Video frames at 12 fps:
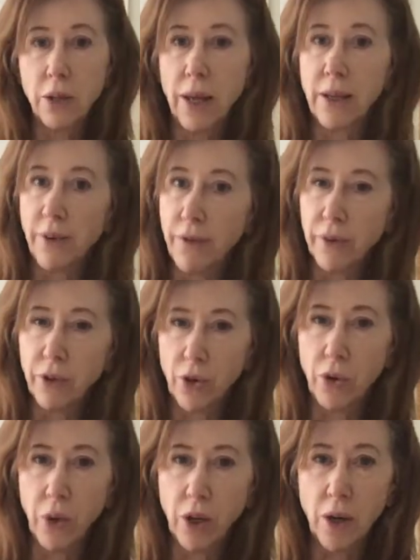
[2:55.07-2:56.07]
Like if you ever go
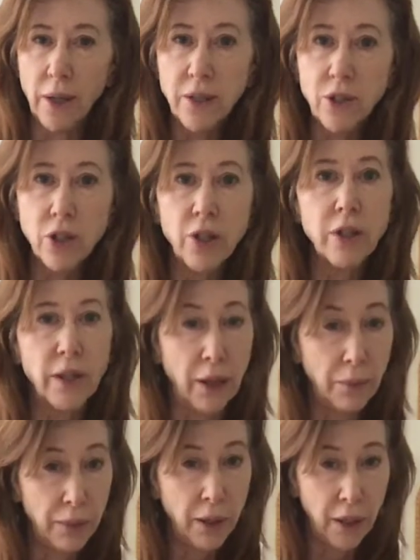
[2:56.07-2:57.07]
to a concert, they're
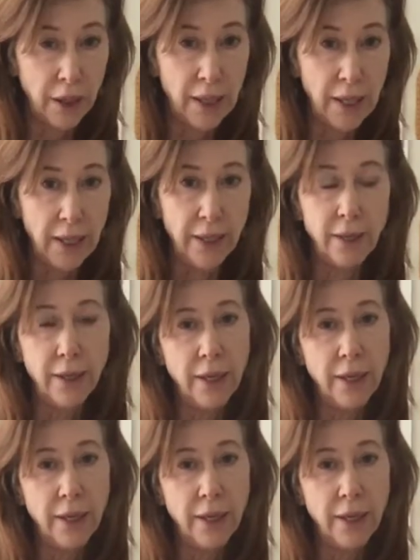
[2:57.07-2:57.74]
plugged in.